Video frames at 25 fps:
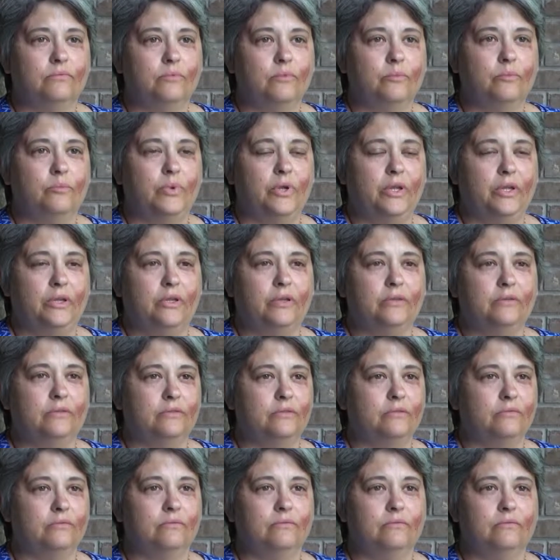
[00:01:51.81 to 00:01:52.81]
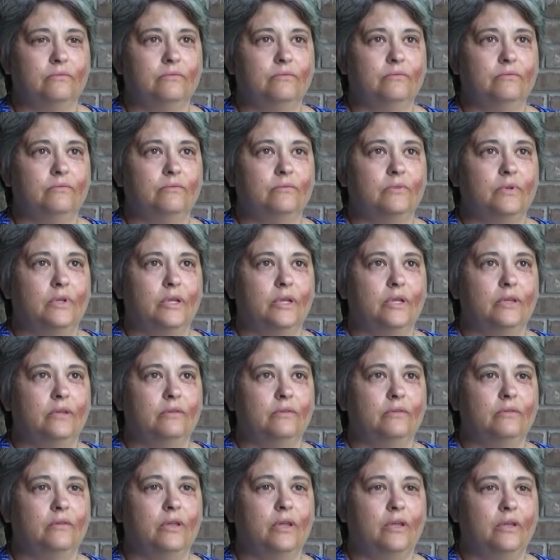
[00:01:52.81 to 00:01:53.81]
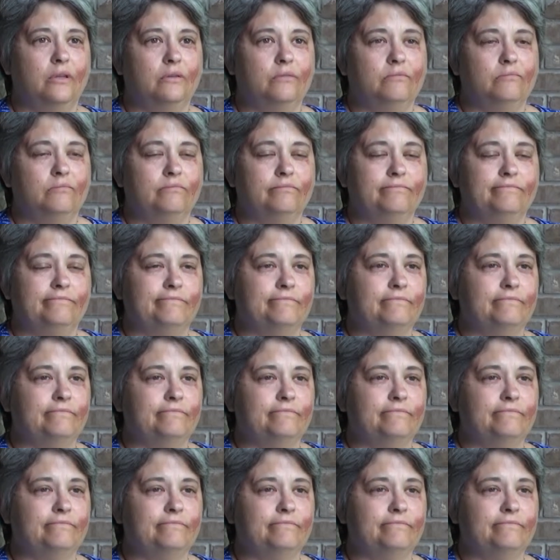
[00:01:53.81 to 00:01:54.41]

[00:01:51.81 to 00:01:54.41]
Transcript: repentance and and and